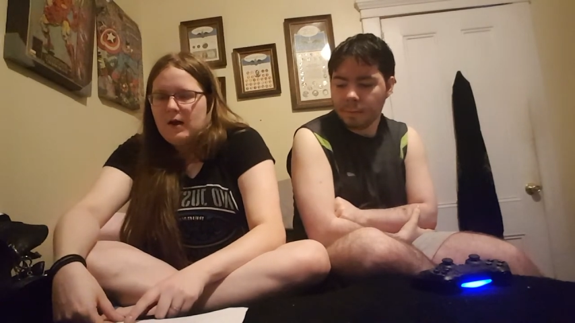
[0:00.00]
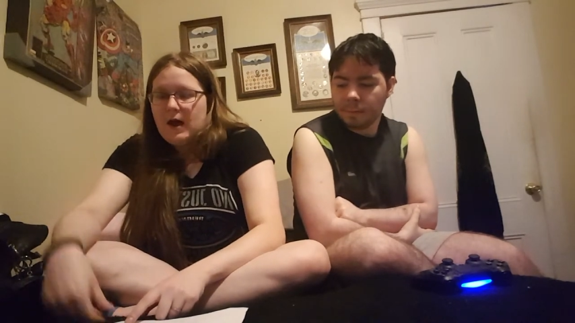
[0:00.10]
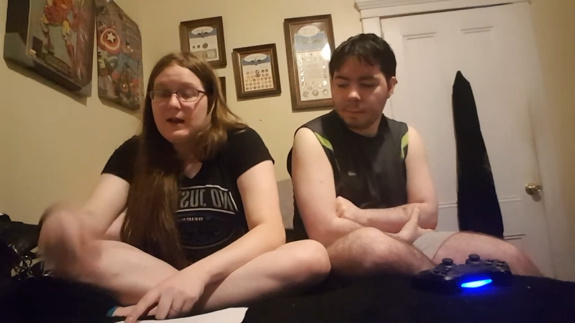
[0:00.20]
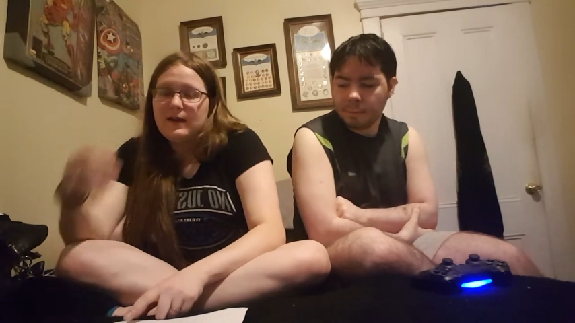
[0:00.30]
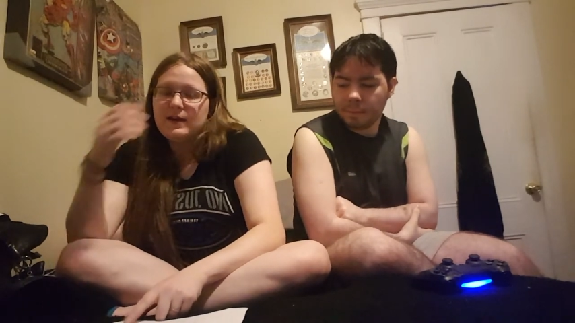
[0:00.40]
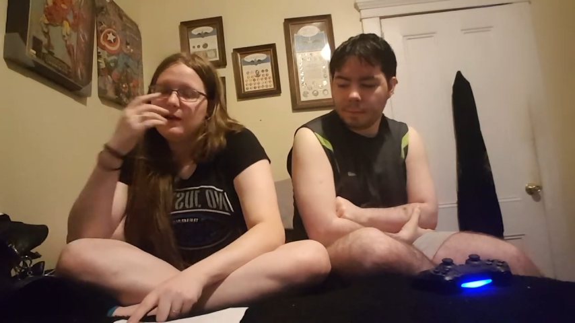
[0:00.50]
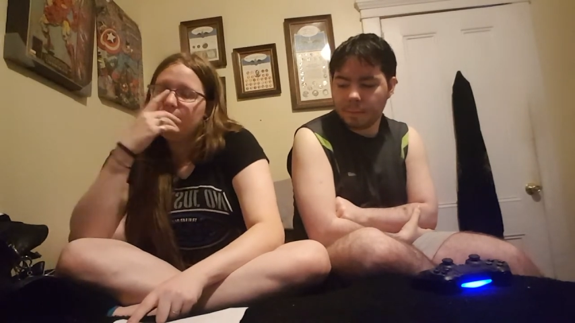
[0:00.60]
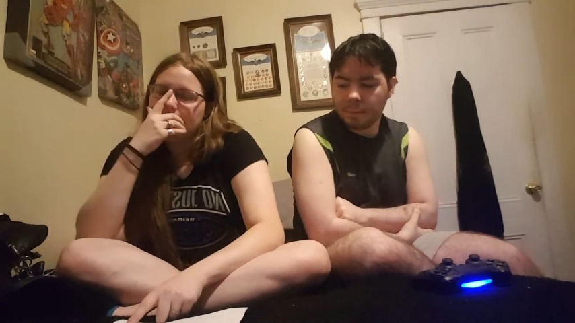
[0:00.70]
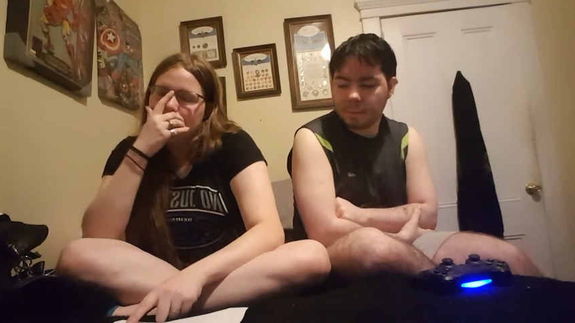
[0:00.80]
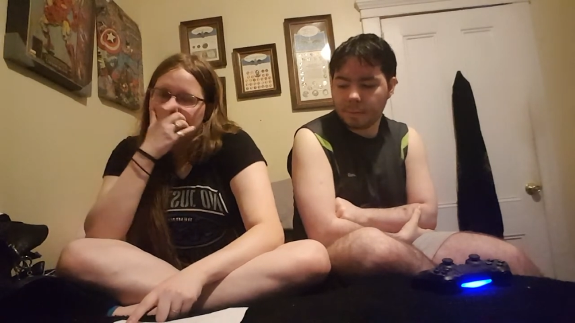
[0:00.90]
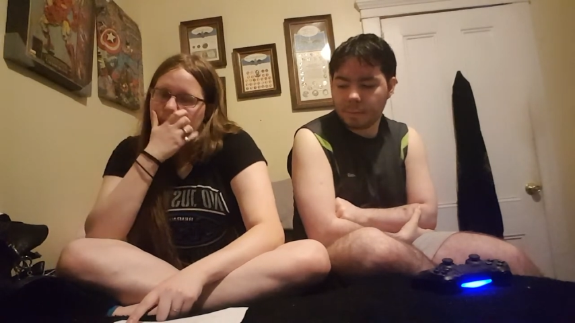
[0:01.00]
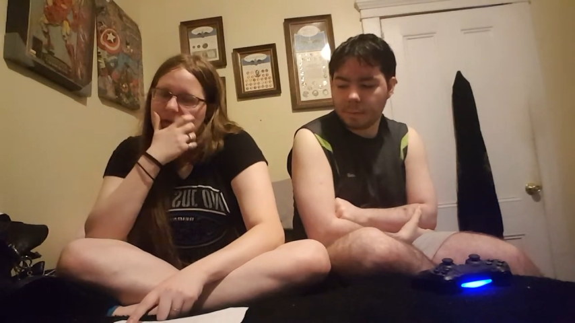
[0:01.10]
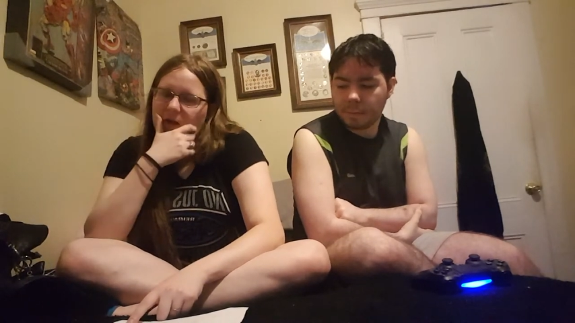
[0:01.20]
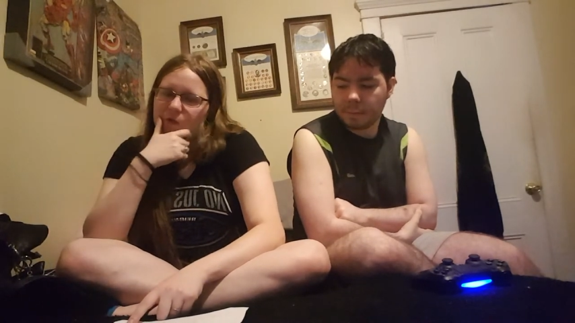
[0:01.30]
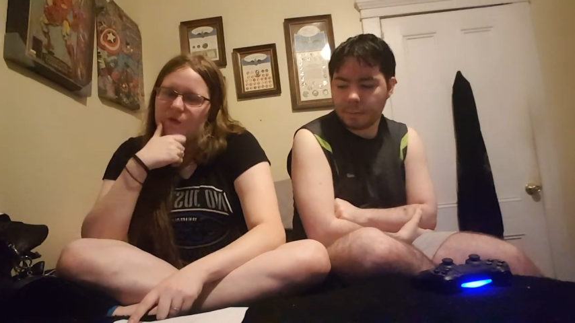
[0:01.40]
Speaker 1: And then here we go, the
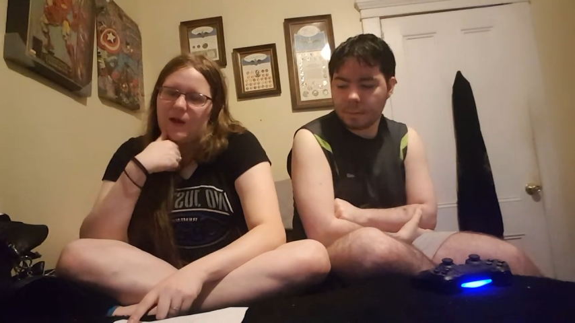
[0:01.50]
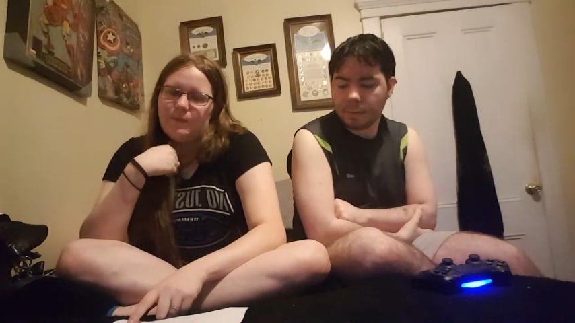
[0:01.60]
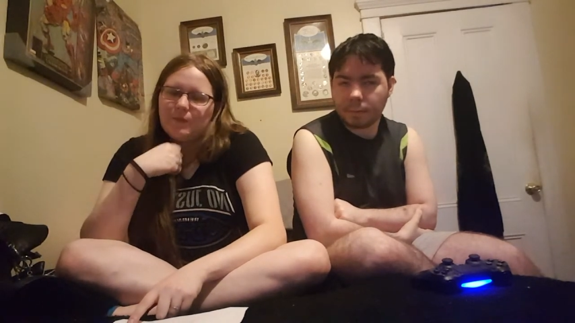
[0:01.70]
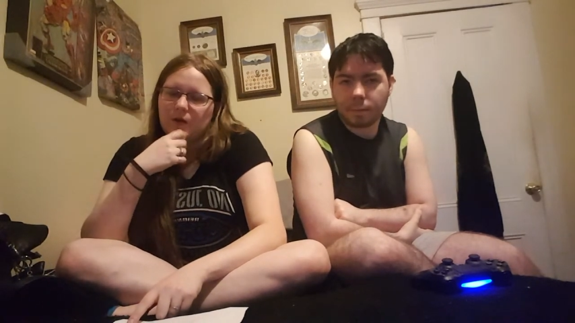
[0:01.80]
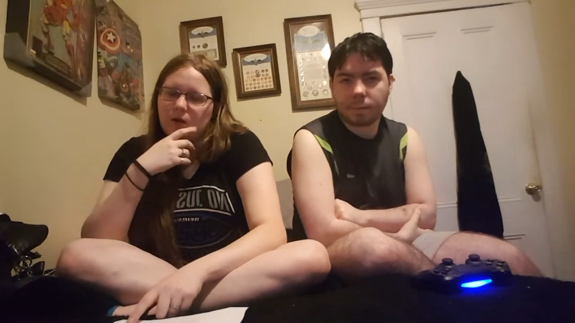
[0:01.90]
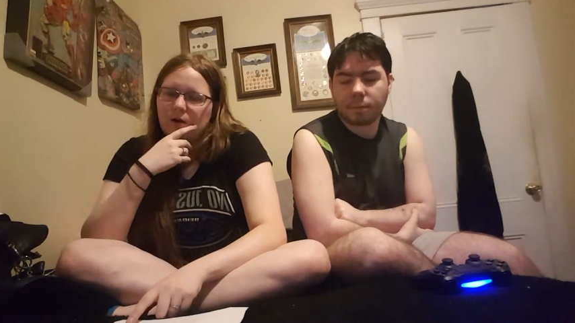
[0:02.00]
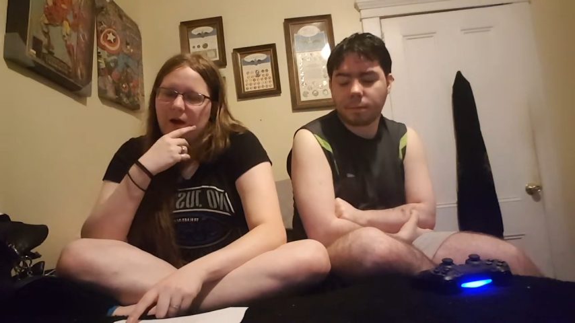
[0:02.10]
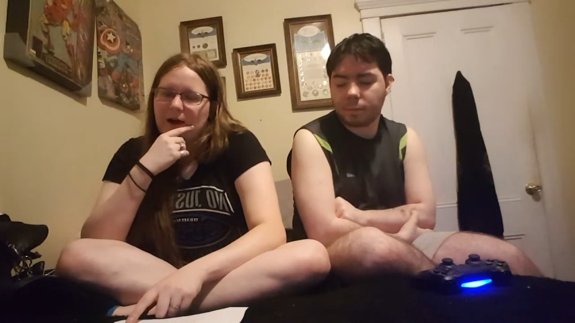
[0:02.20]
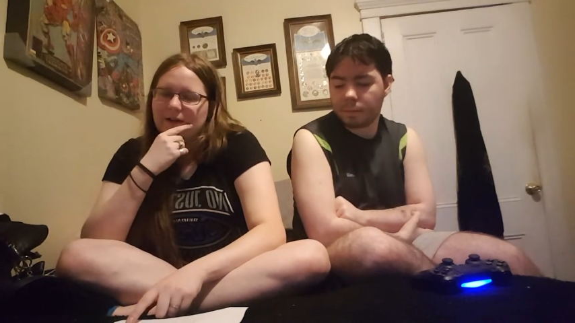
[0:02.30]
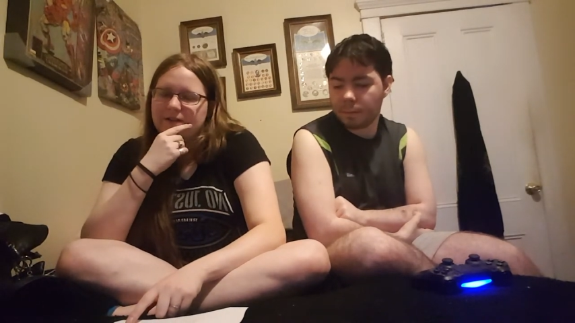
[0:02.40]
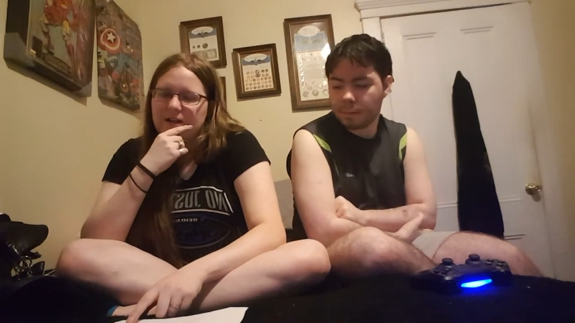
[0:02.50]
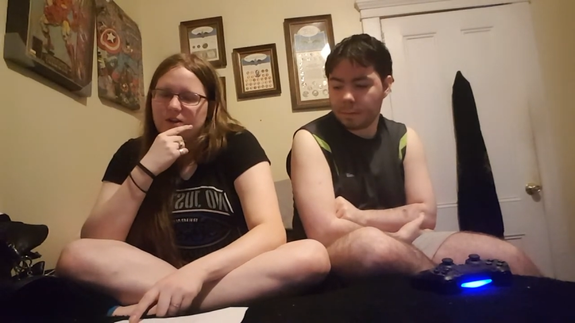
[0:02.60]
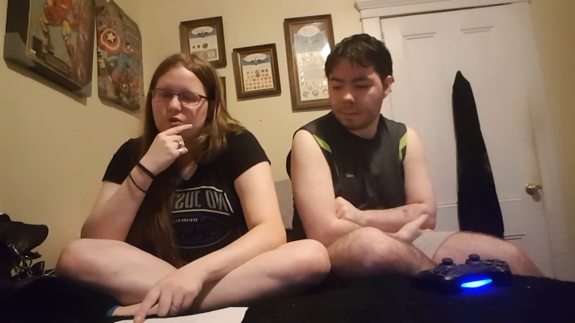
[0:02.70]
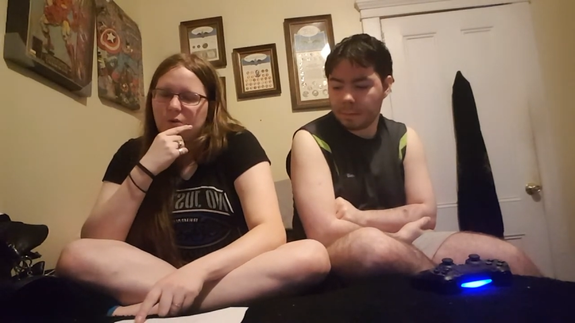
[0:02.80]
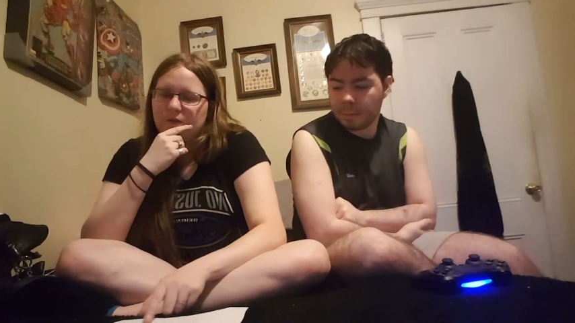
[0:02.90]
main event.
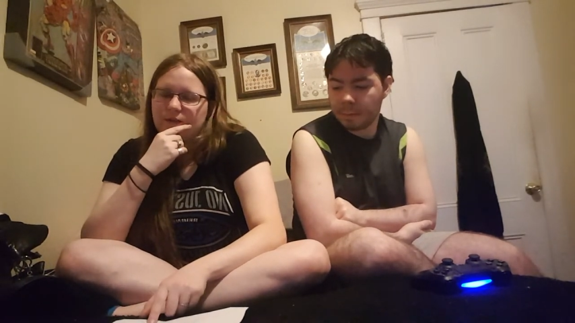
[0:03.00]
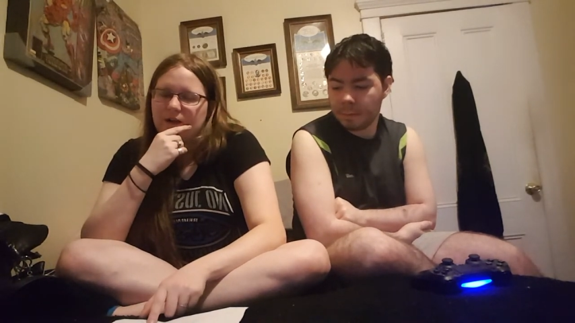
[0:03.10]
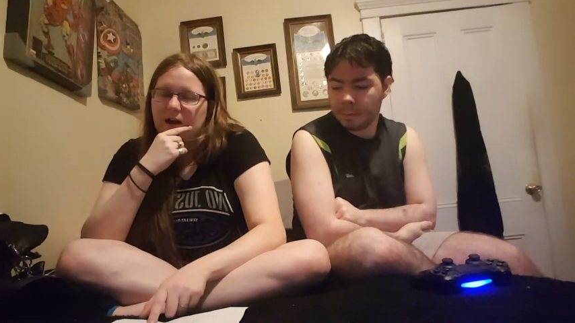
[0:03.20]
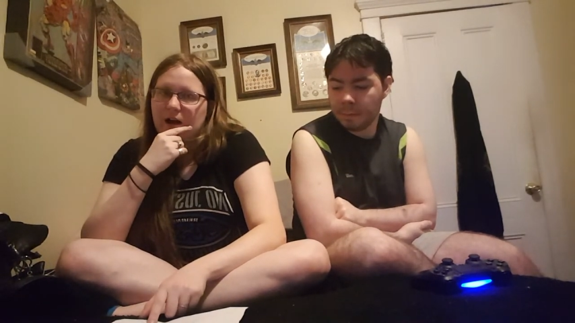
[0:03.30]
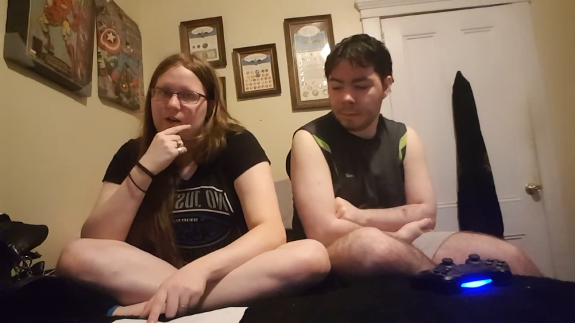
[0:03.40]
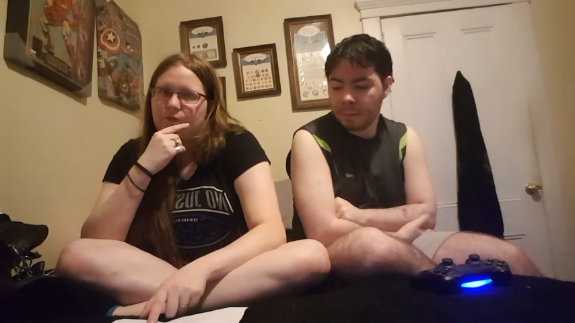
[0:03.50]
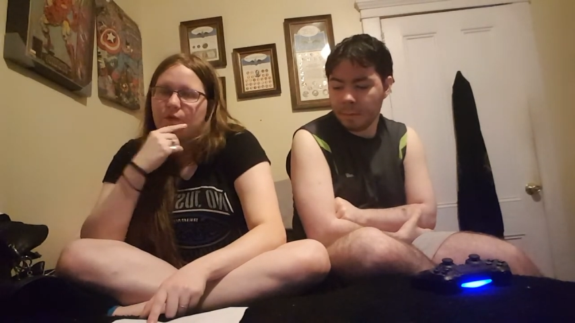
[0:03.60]
Isaiah Scott,